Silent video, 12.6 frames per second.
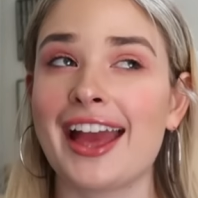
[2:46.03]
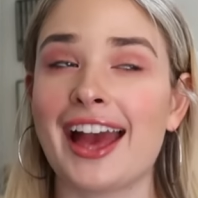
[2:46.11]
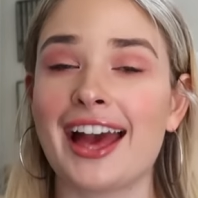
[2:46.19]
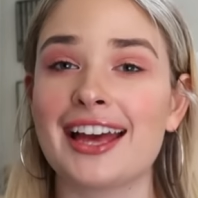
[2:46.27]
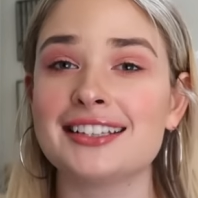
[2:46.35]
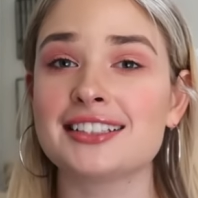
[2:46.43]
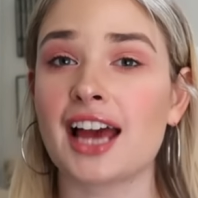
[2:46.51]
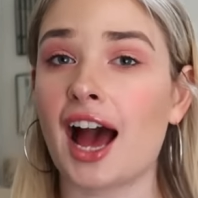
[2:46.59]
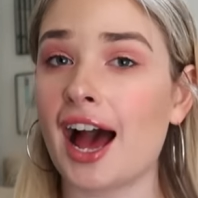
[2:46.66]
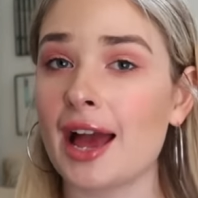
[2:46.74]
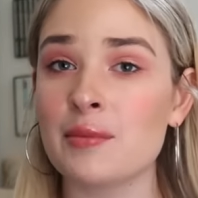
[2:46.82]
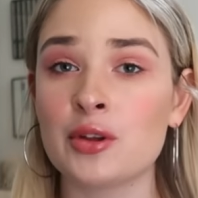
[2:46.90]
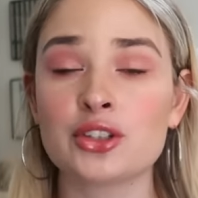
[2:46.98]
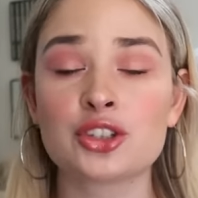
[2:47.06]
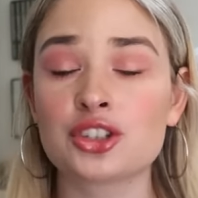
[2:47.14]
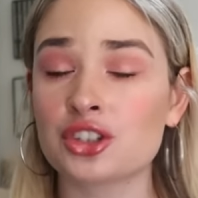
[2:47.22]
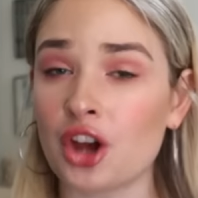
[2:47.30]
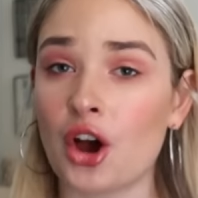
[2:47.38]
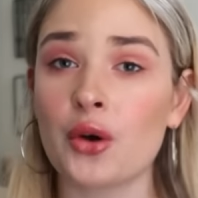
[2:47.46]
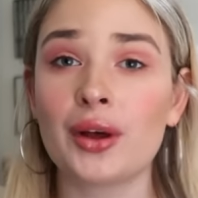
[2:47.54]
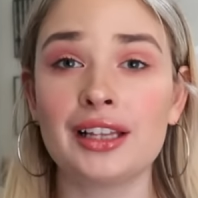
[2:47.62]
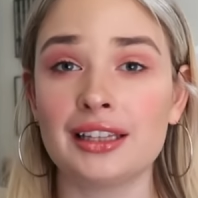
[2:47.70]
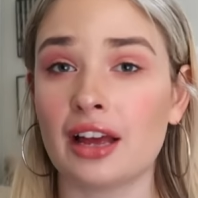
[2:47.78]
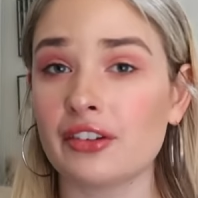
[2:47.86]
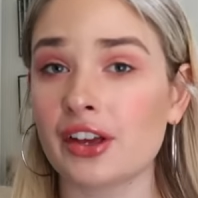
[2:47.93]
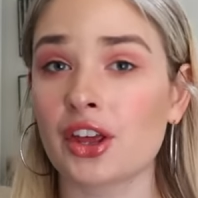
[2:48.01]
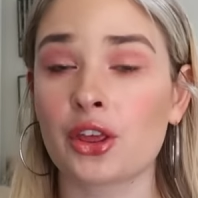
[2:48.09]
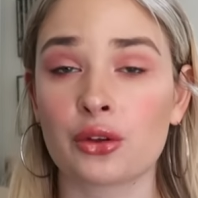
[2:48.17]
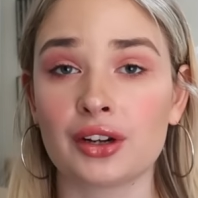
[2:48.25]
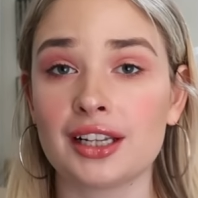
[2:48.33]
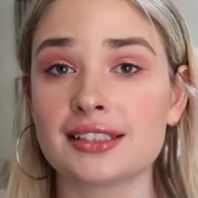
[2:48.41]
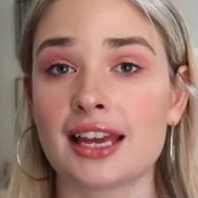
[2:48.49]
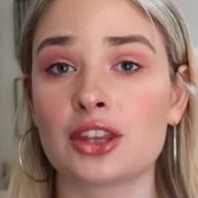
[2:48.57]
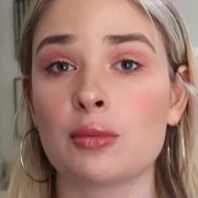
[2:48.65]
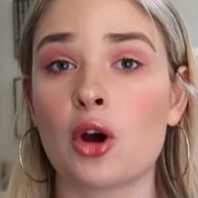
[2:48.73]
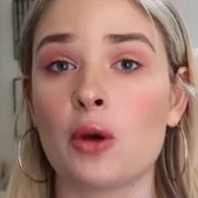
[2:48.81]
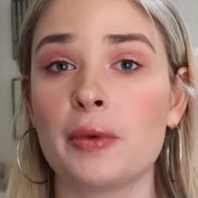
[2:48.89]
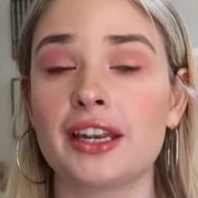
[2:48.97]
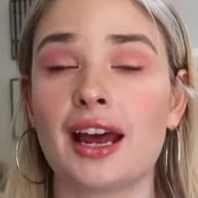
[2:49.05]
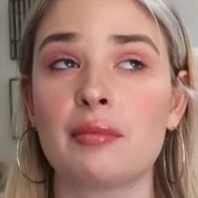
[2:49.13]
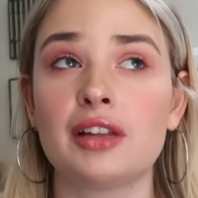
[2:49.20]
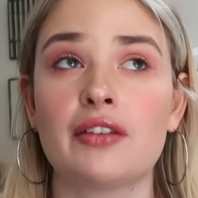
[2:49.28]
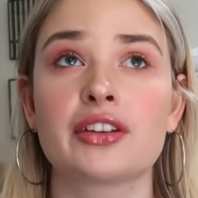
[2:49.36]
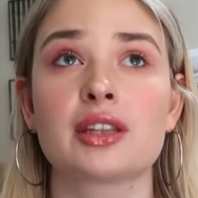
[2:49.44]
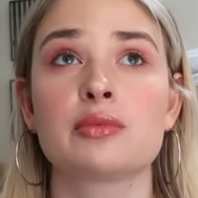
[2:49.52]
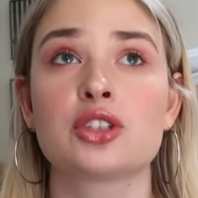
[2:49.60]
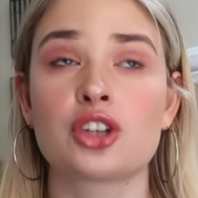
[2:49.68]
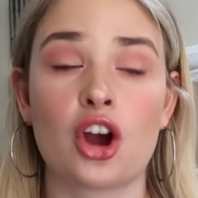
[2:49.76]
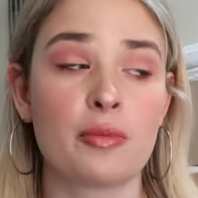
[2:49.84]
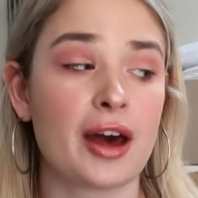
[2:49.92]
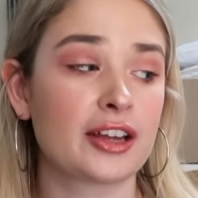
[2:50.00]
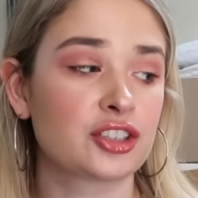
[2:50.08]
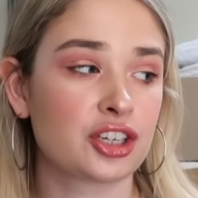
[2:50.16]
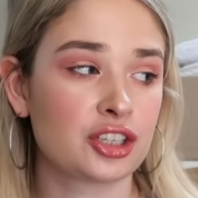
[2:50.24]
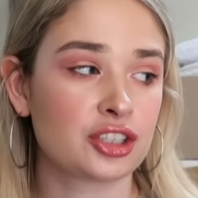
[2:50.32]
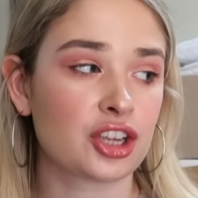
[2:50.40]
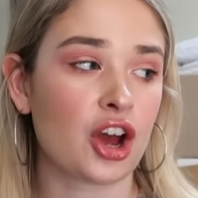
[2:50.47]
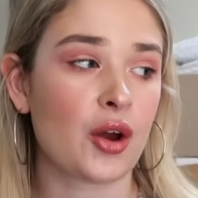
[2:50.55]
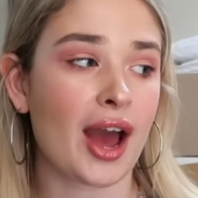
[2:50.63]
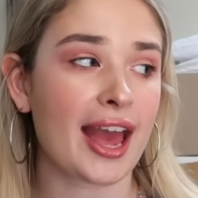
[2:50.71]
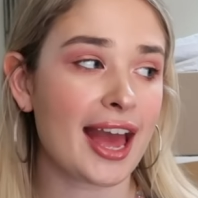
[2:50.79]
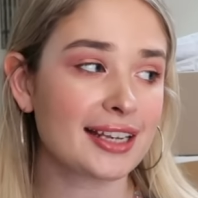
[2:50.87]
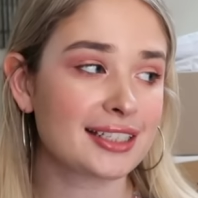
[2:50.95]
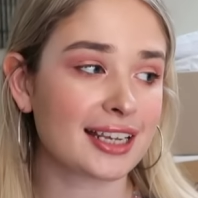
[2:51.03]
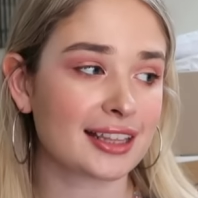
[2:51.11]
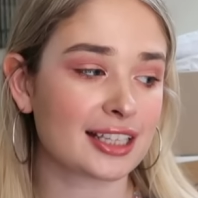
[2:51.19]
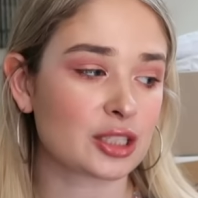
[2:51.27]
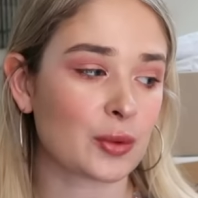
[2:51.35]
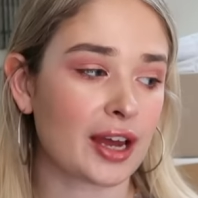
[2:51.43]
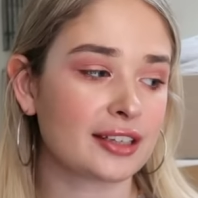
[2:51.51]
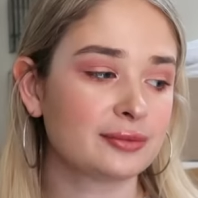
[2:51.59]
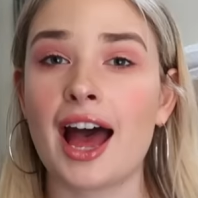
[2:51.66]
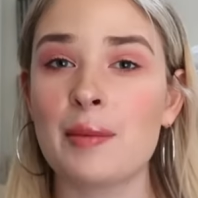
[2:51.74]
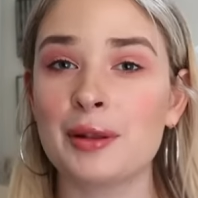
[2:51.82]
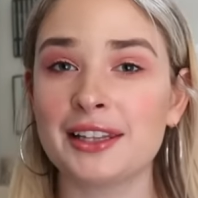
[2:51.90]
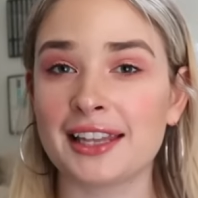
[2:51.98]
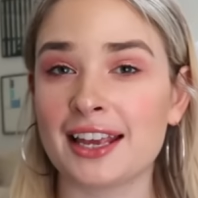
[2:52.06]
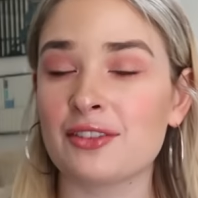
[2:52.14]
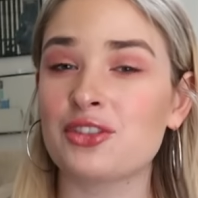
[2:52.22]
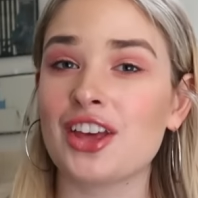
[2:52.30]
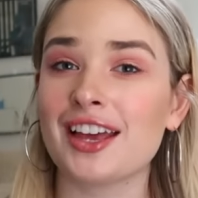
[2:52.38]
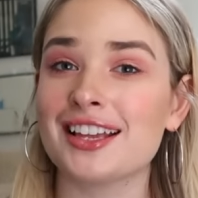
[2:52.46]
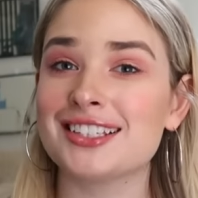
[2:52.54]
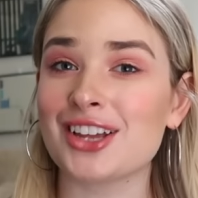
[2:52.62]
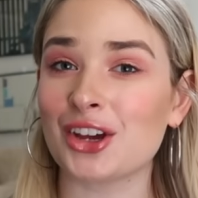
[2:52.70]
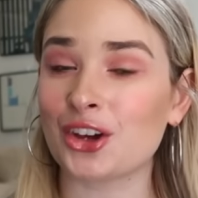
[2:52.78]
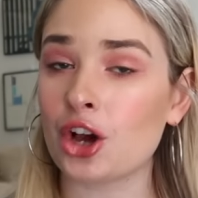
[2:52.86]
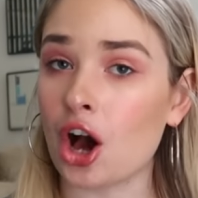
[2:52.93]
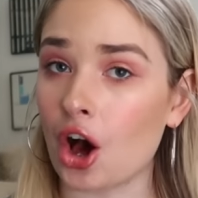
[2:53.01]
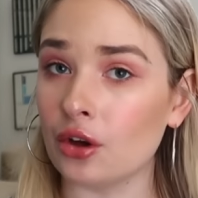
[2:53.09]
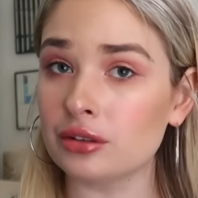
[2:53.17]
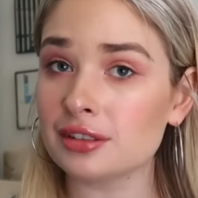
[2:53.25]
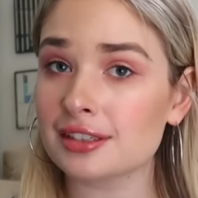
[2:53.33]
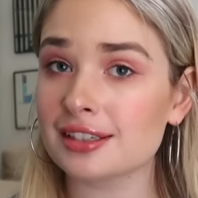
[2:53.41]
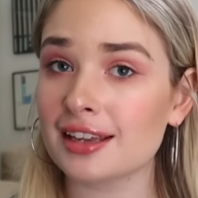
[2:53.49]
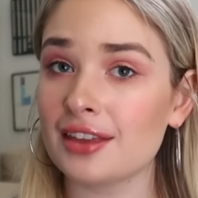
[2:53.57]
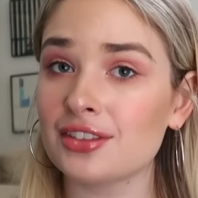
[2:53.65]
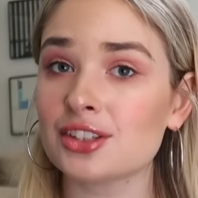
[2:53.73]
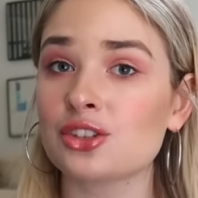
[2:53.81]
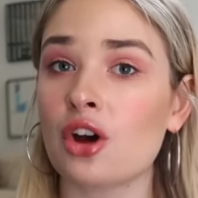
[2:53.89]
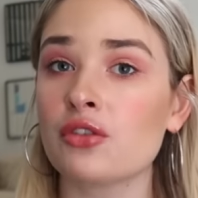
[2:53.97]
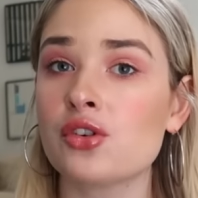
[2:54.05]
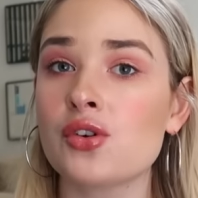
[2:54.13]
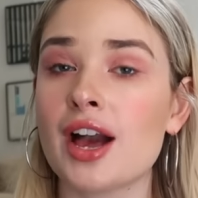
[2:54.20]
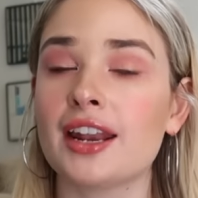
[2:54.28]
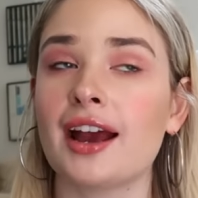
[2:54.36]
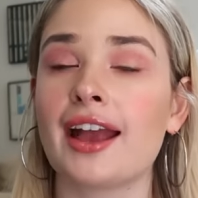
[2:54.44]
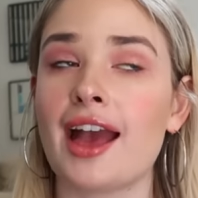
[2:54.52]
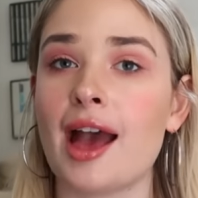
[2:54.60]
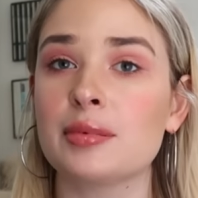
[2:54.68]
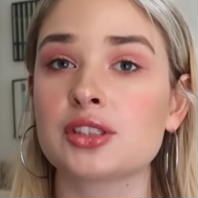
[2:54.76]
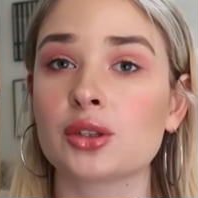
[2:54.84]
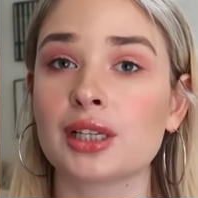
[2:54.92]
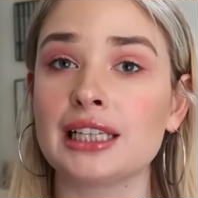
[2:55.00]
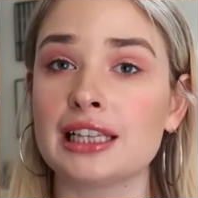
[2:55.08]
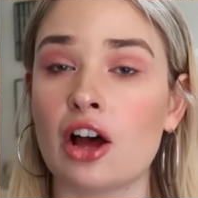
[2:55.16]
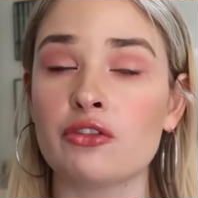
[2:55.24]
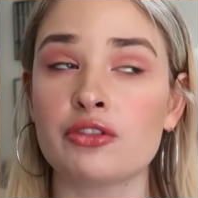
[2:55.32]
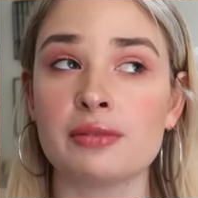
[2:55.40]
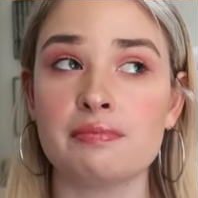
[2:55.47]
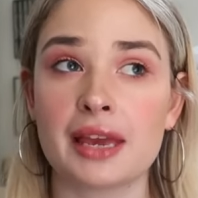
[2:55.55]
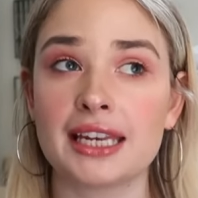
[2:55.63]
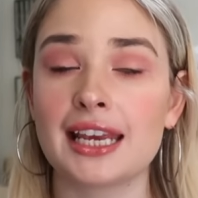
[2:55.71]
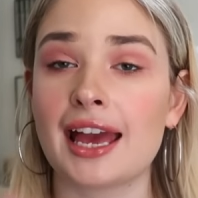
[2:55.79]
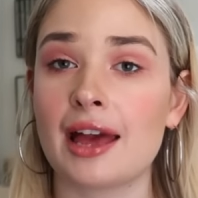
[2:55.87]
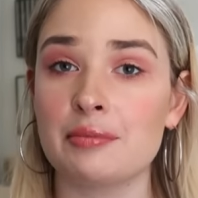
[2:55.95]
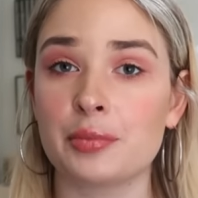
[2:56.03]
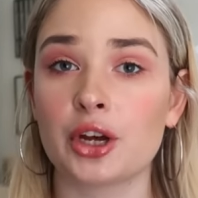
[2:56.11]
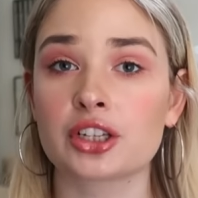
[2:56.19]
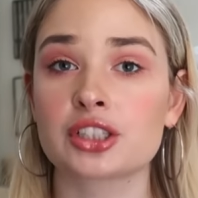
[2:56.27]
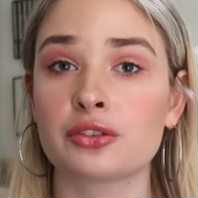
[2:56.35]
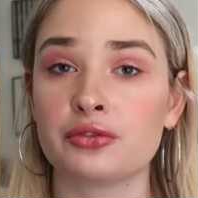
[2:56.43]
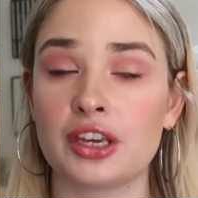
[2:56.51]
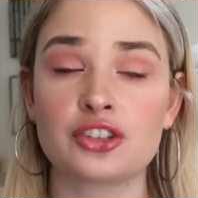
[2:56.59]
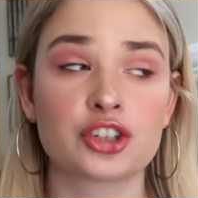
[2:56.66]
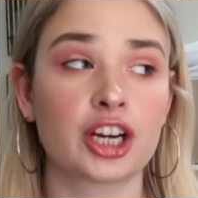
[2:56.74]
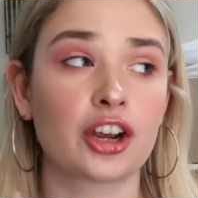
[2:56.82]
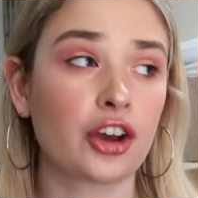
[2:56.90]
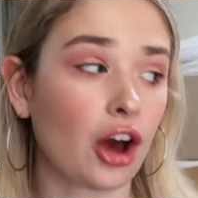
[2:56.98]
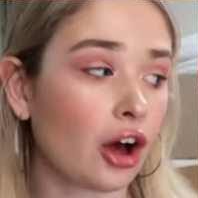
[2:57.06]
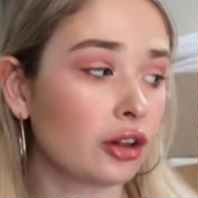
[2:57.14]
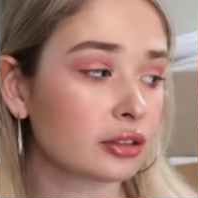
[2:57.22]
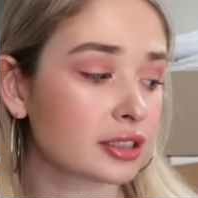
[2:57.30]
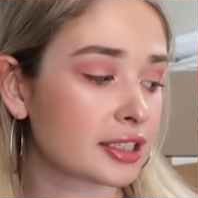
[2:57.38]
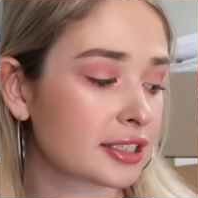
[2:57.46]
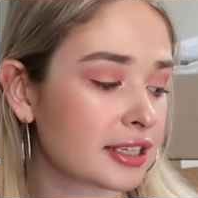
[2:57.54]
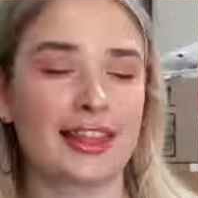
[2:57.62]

And I'm so loving thrillers at the moment. I'm loving them so much. So I had to get this one. I believe there is a cult in this novel, and I absolutely love media and books featuring cults.